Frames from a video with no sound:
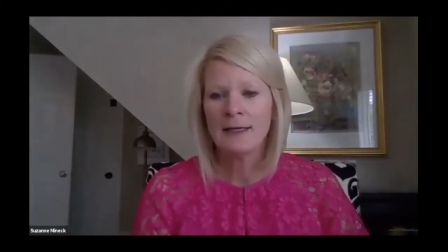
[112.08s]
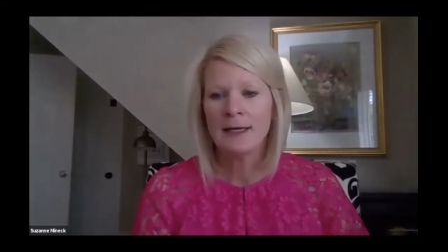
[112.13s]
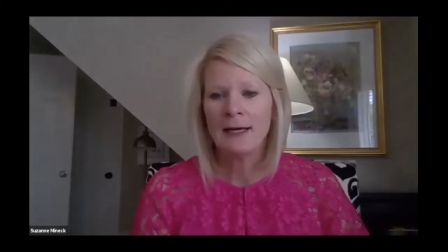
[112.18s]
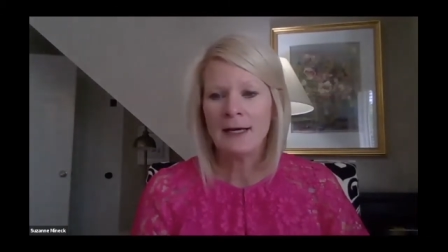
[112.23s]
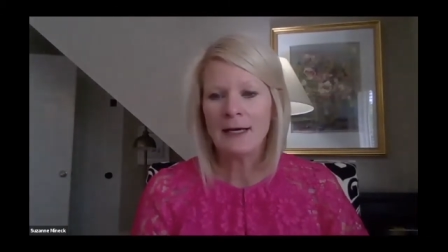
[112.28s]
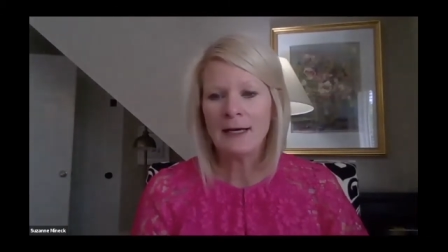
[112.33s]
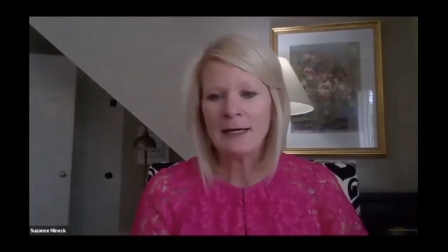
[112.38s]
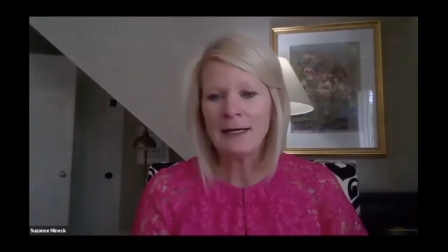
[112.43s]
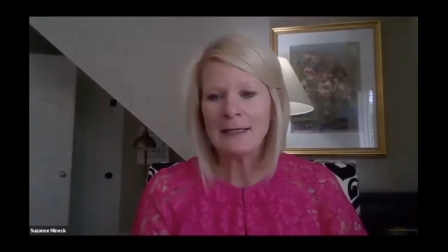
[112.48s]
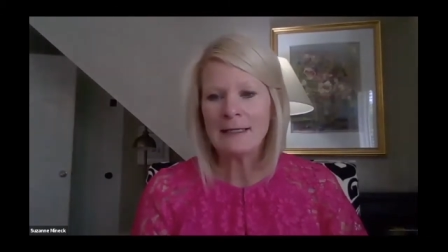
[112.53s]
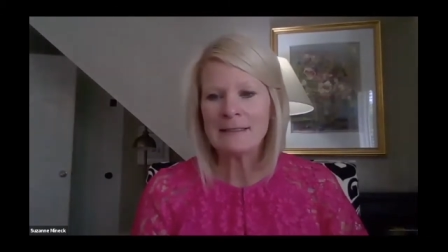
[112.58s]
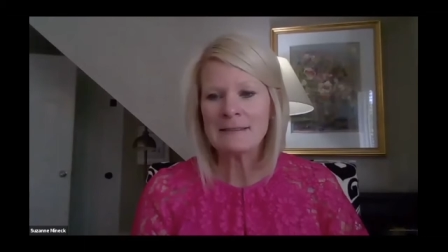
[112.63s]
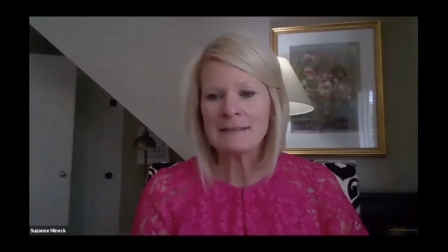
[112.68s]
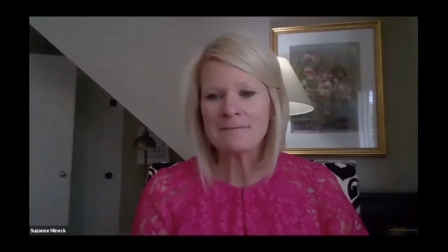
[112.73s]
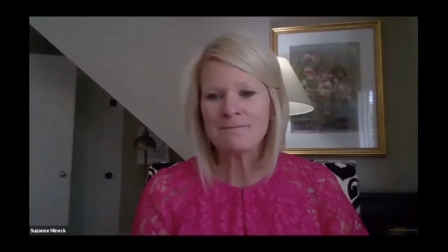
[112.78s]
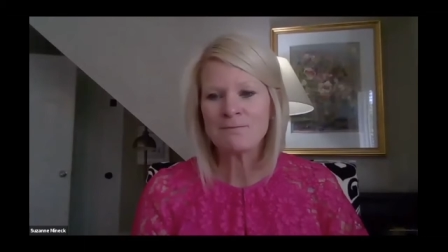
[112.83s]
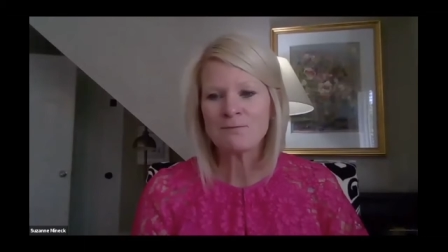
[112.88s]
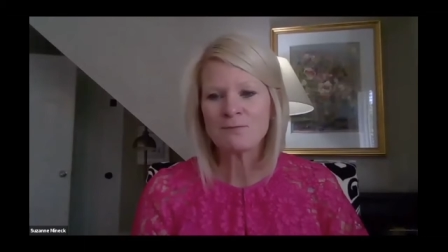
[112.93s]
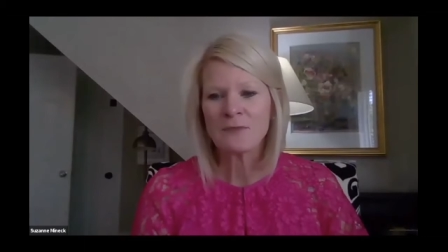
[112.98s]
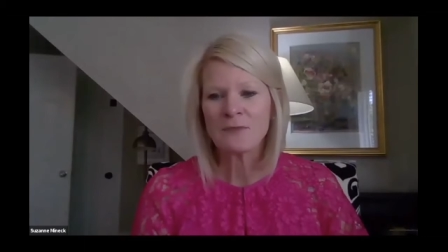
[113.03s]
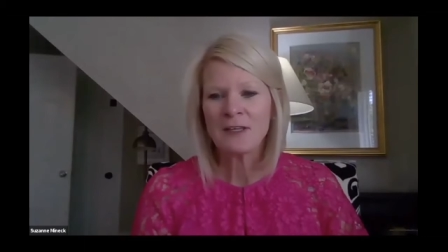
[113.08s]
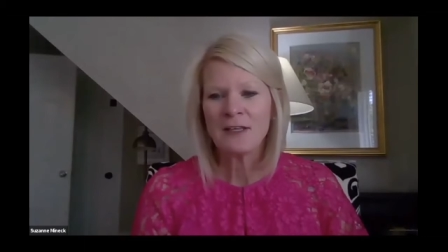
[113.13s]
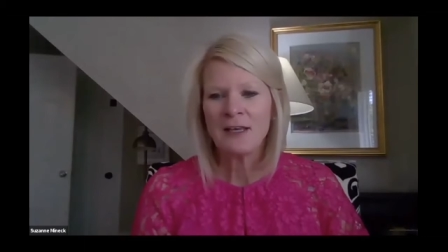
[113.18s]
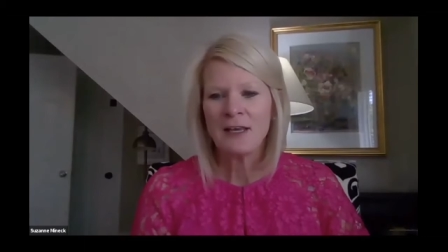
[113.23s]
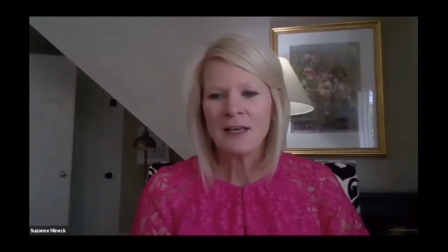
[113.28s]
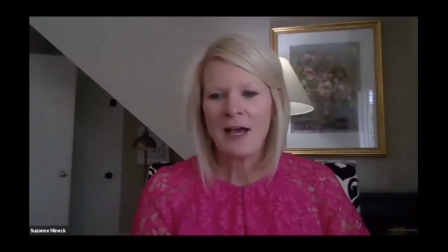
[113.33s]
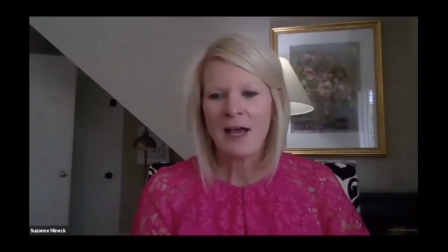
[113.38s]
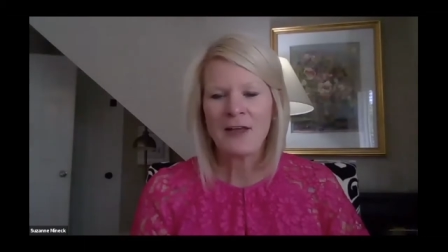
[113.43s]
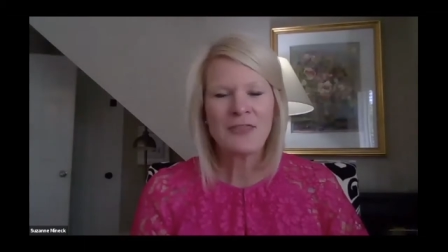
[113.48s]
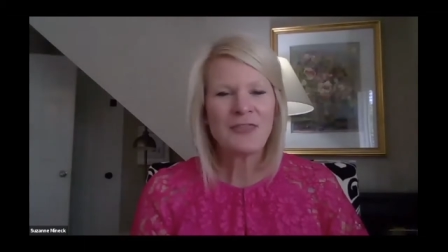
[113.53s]

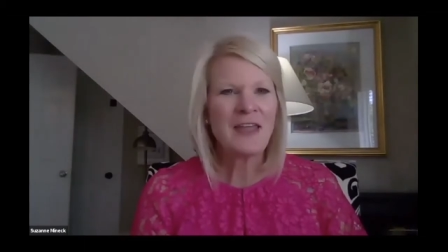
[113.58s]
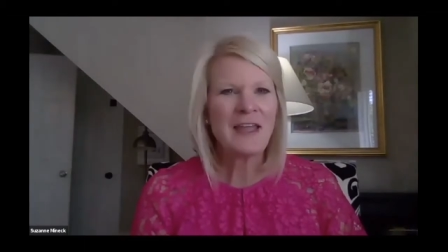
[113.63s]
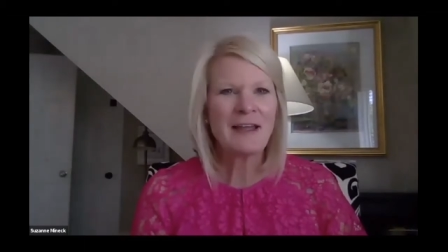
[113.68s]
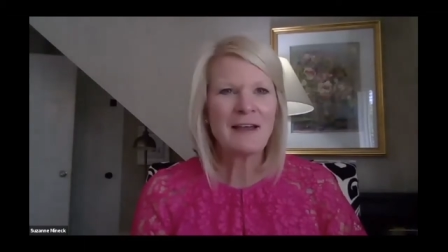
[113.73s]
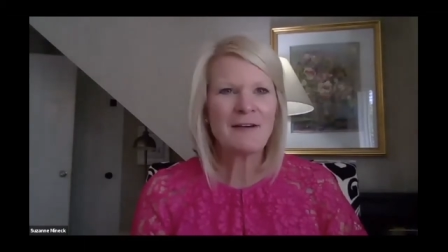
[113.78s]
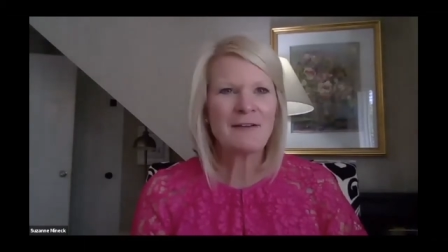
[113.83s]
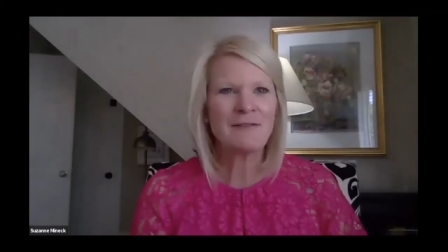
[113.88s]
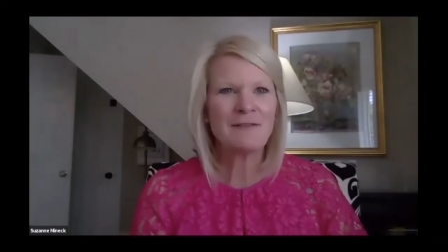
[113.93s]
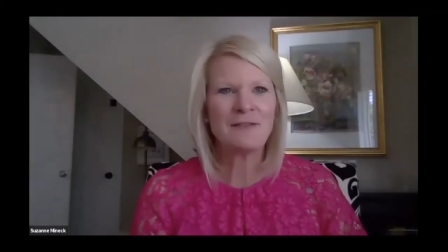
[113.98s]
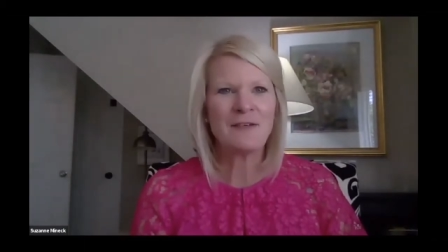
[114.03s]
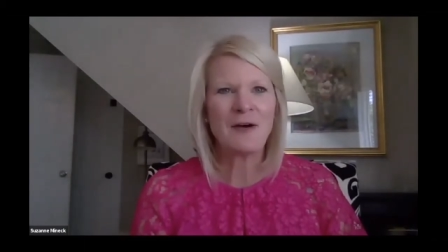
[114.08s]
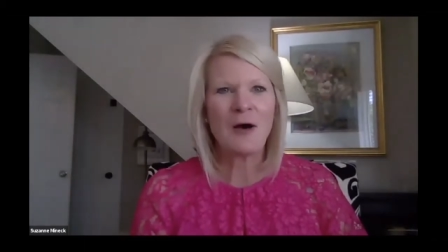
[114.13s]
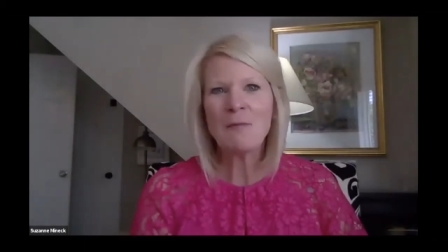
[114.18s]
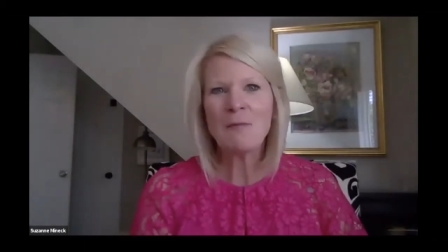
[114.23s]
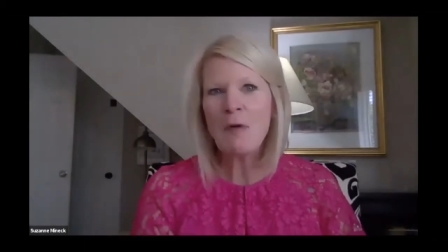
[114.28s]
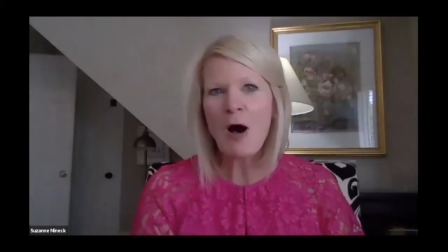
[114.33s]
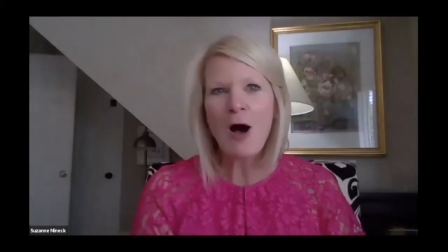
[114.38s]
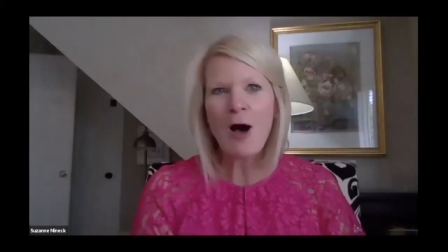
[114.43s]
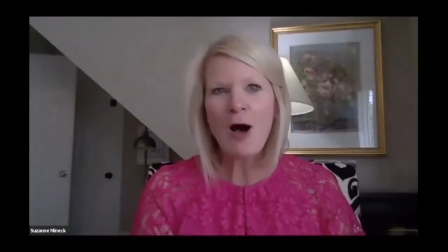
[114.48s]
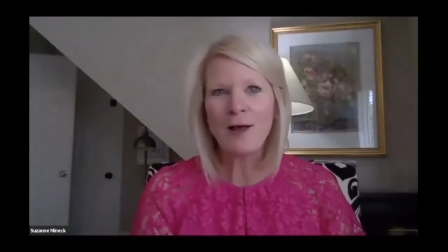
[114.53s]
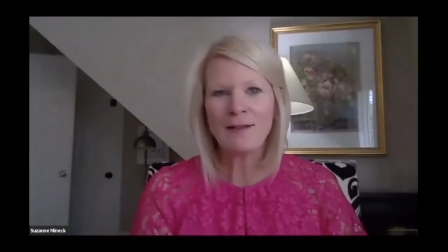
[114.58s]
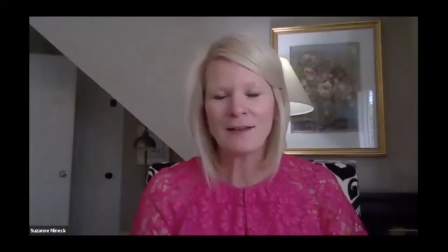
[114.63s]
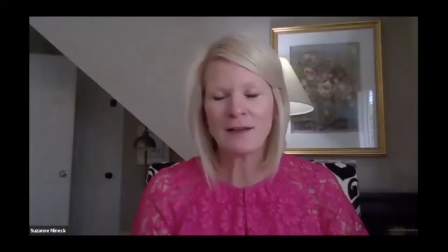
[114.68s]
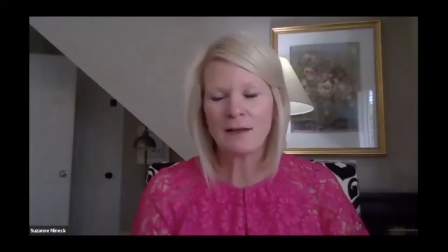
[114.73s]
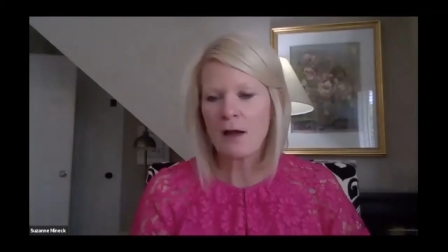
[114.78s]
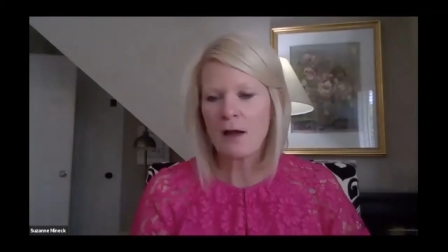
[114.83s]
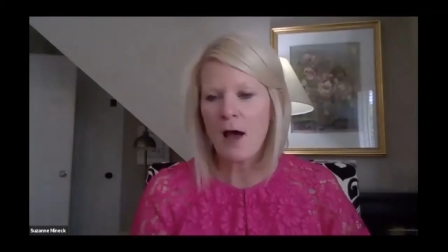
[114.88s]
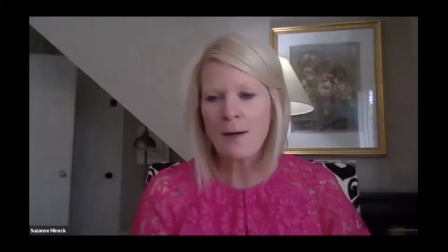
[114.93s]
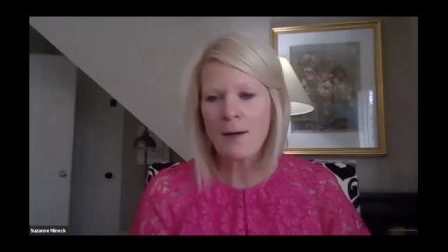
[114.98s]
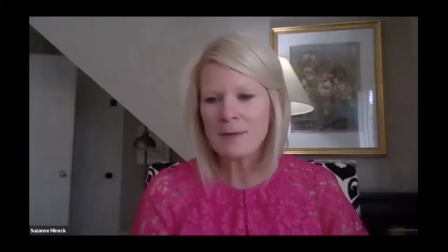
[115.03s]
I think of Amal at
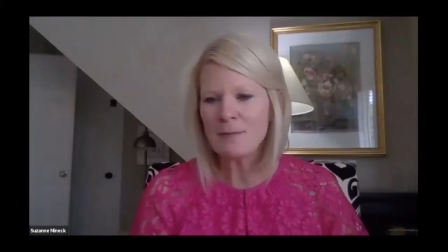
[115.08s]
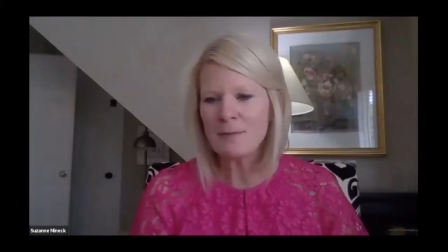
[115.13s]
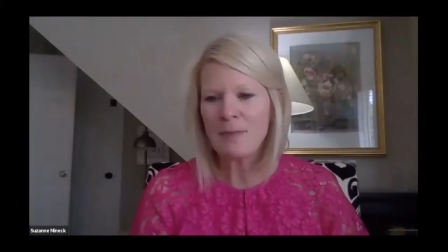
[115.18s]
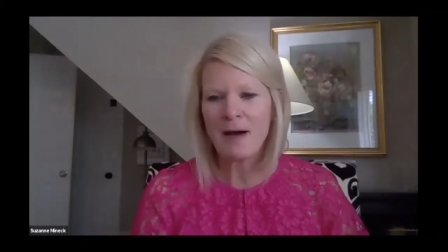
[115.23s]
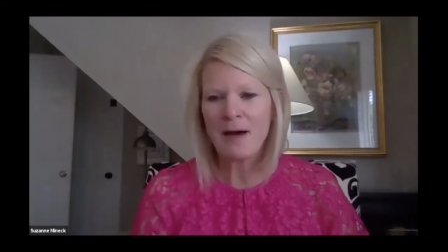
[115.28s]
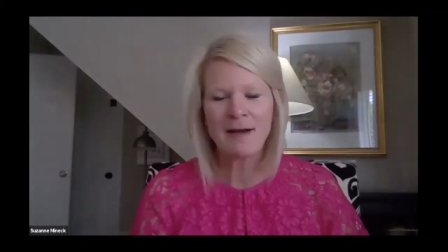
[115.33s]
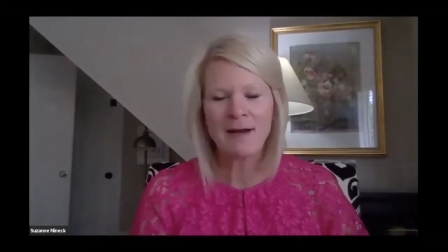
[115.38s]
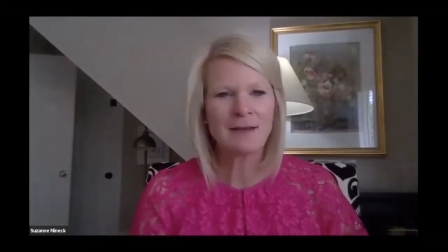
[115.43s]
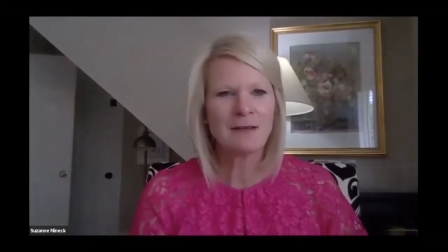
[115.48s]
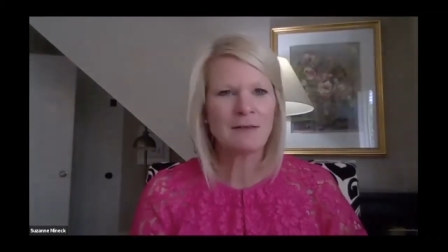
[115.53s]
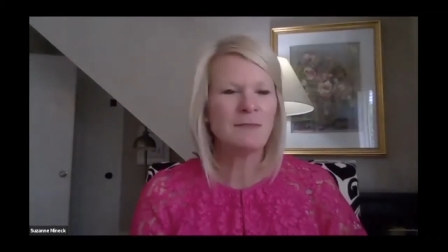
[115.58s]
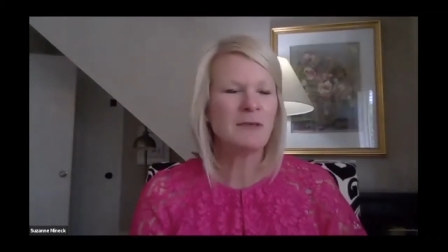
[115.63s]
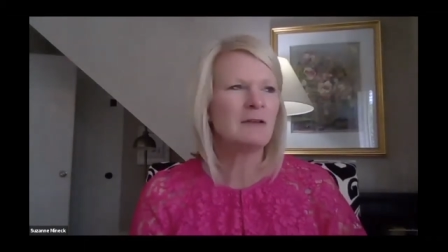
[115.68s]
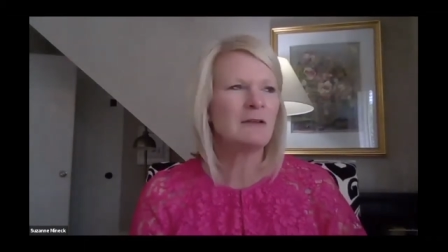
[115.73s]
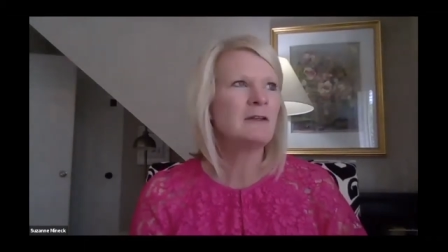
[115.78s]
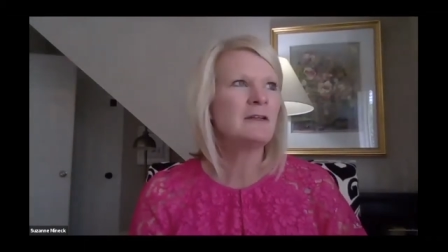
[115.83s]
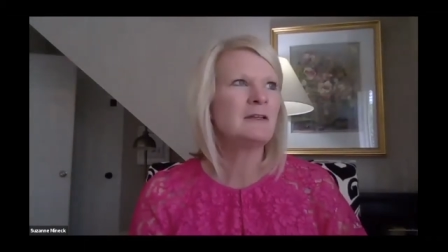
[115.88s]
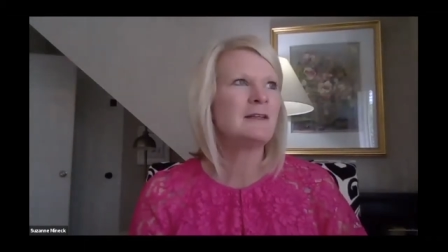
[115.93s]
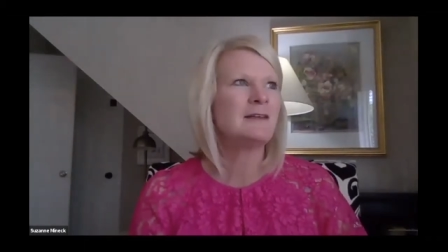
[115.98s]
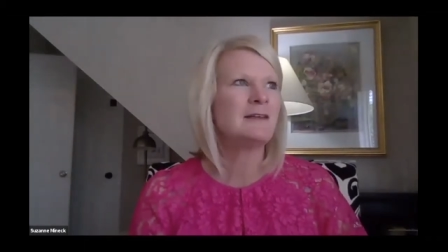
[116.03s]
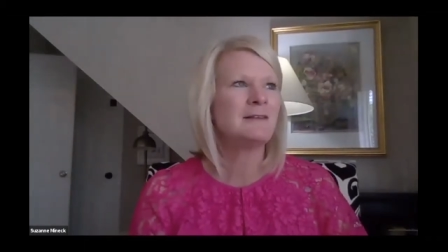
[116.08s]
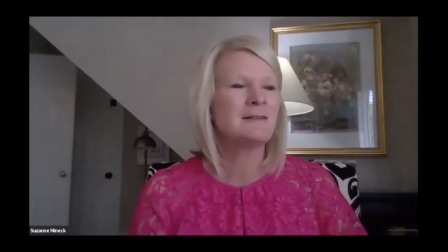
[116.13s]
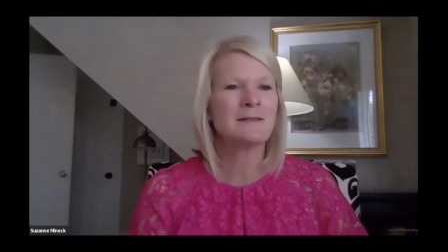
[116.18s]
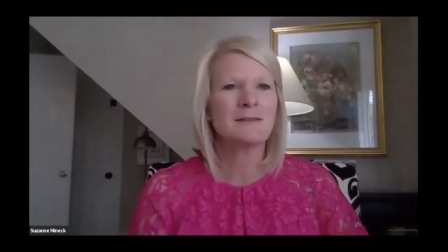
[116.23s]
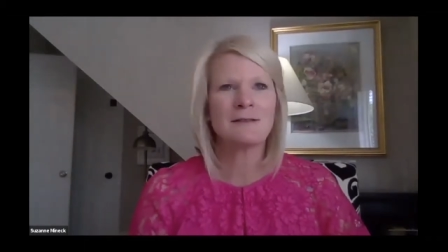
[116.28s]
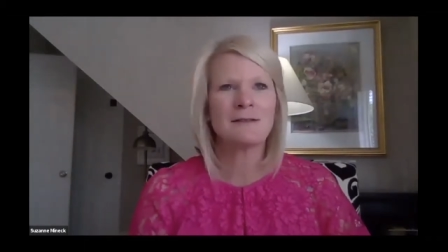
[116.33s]
Common Bond Communities,